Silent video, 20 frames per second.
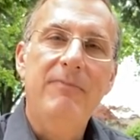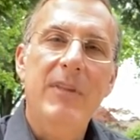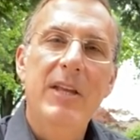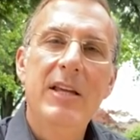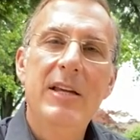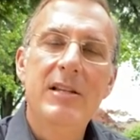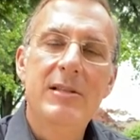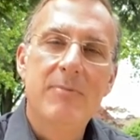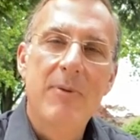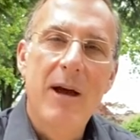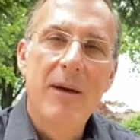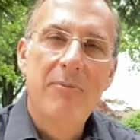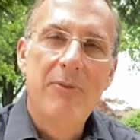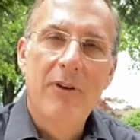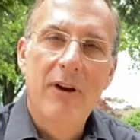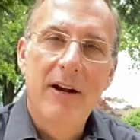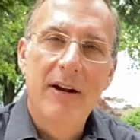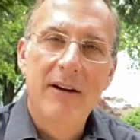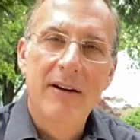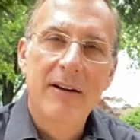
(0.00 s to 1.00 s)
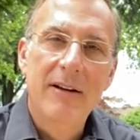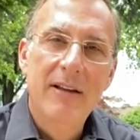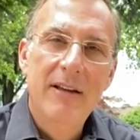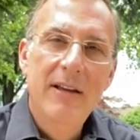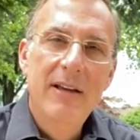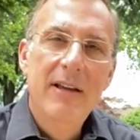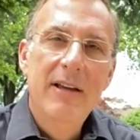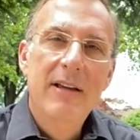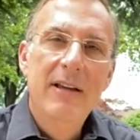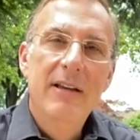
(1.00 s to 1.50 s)
It is my prayer
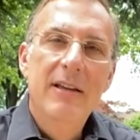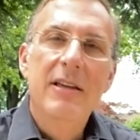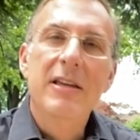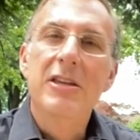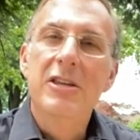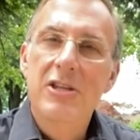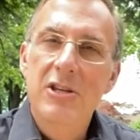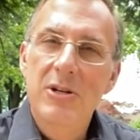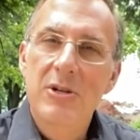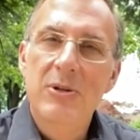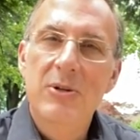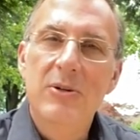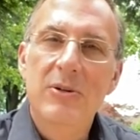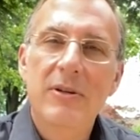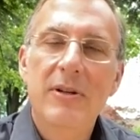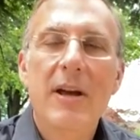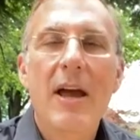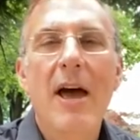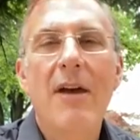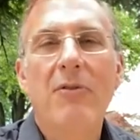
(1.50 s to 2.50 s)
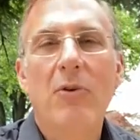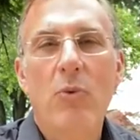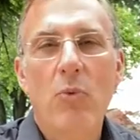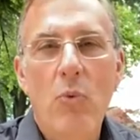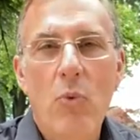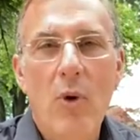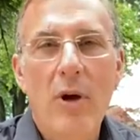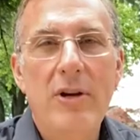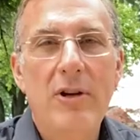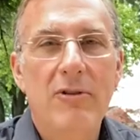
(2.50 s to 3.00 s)
that you have a
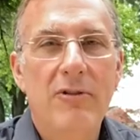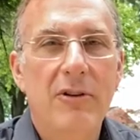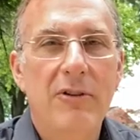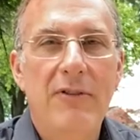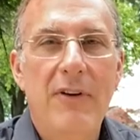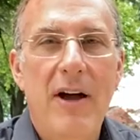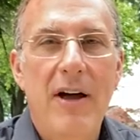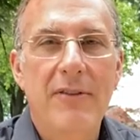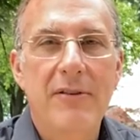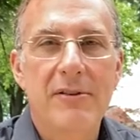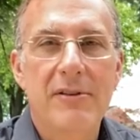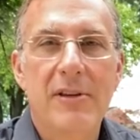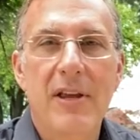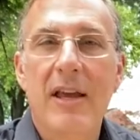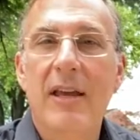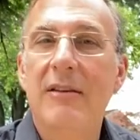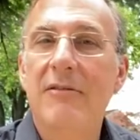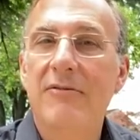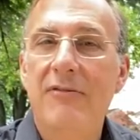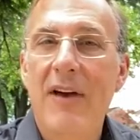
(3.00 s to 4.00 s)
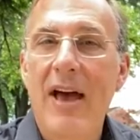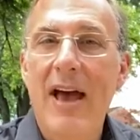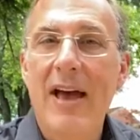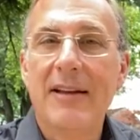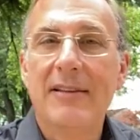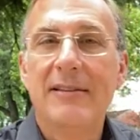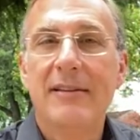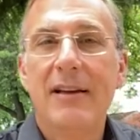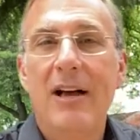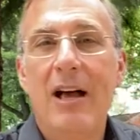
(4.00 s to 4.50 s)
wonderful Father's Day. In
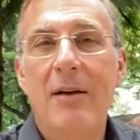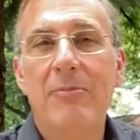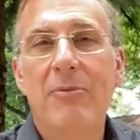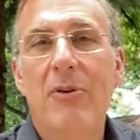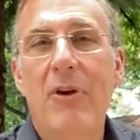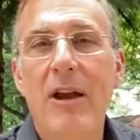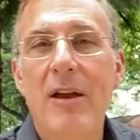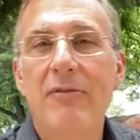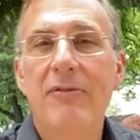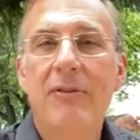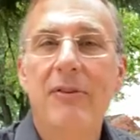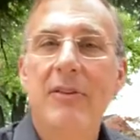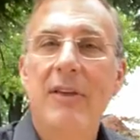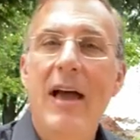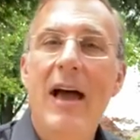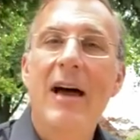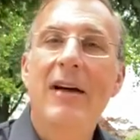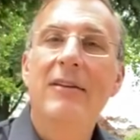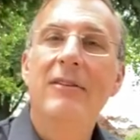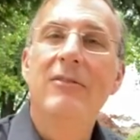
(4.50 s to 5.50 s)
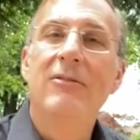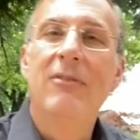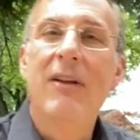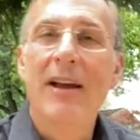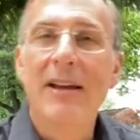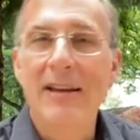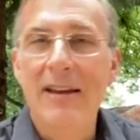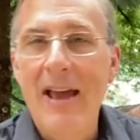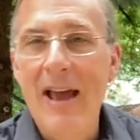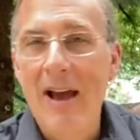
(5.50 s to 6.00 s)
fact, I'll pray for that
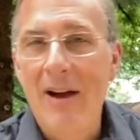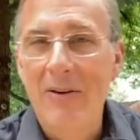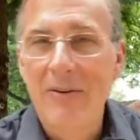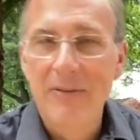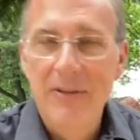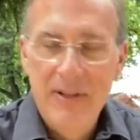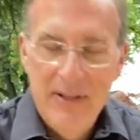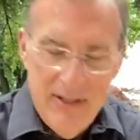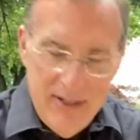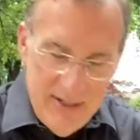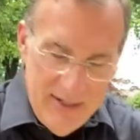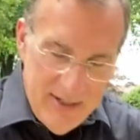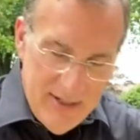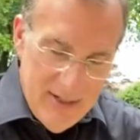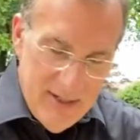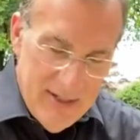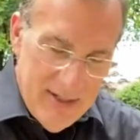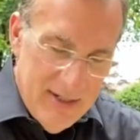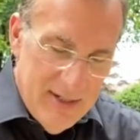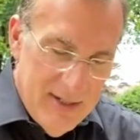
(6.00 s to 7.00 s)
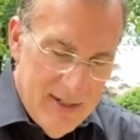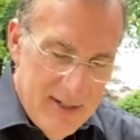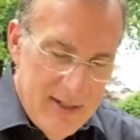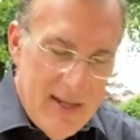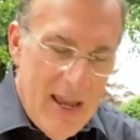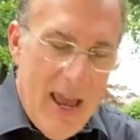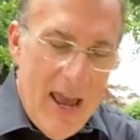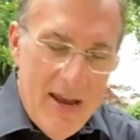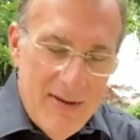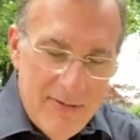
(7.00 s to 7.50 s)
right now.
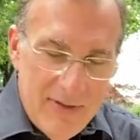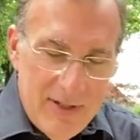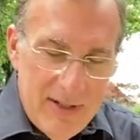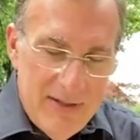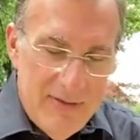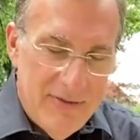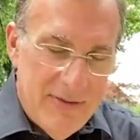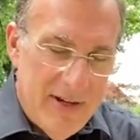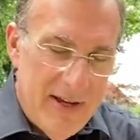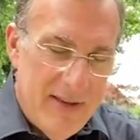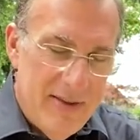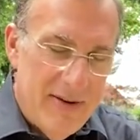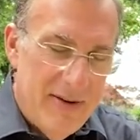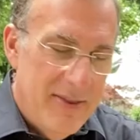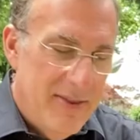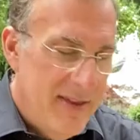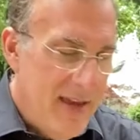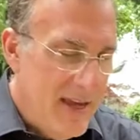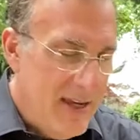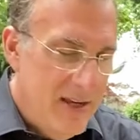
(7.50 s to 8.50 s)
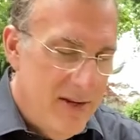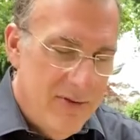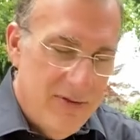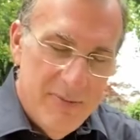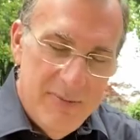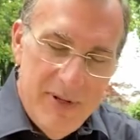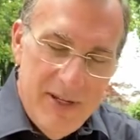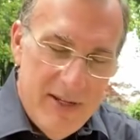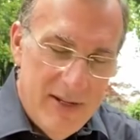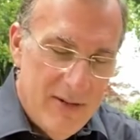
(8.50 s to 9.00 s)
Heavenly Father, thank you
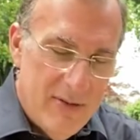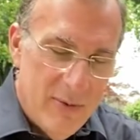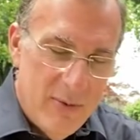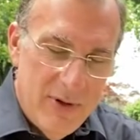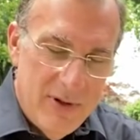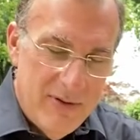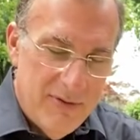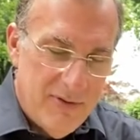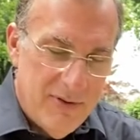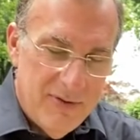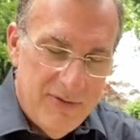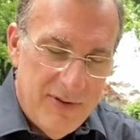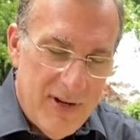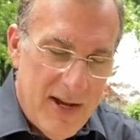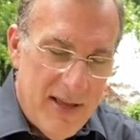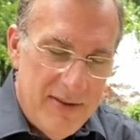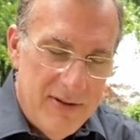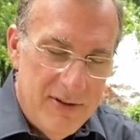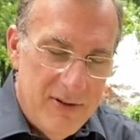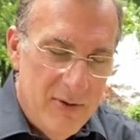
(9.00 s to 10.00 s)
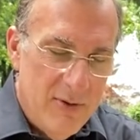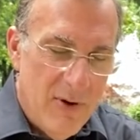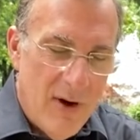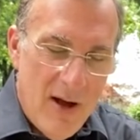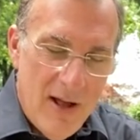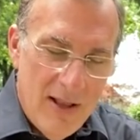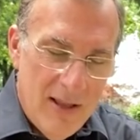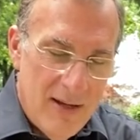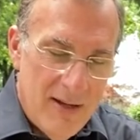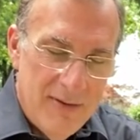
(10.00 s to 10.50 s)
for being a wonderful Father to
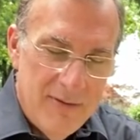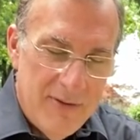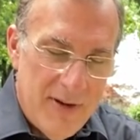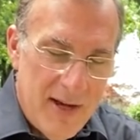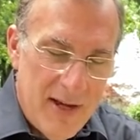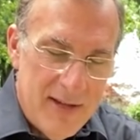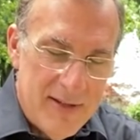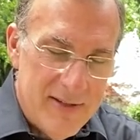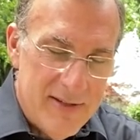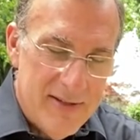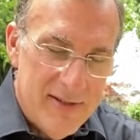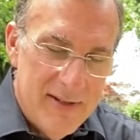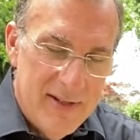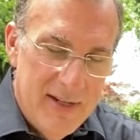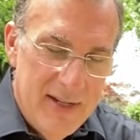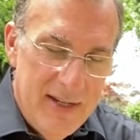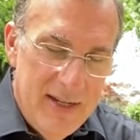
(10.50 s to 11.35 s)
all of us,